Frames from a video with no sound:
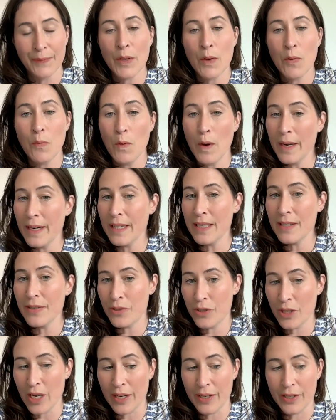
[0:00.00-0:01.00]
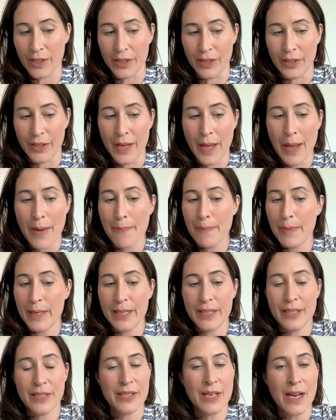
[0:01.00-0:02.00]
One is gender, but
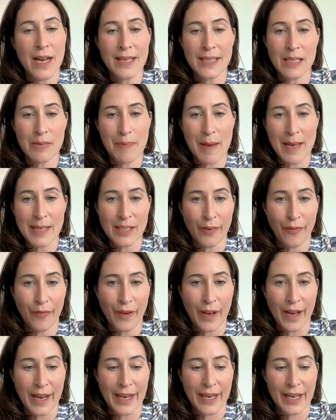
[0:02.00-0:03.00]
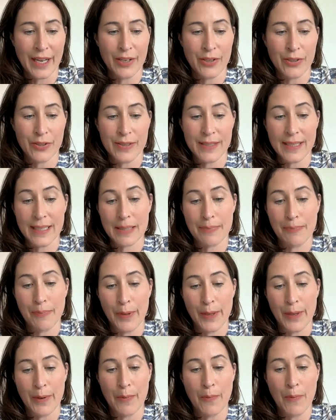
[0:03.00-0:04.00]
it does not specify under
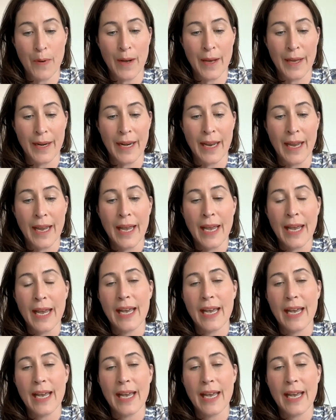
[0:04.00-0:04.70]
6.1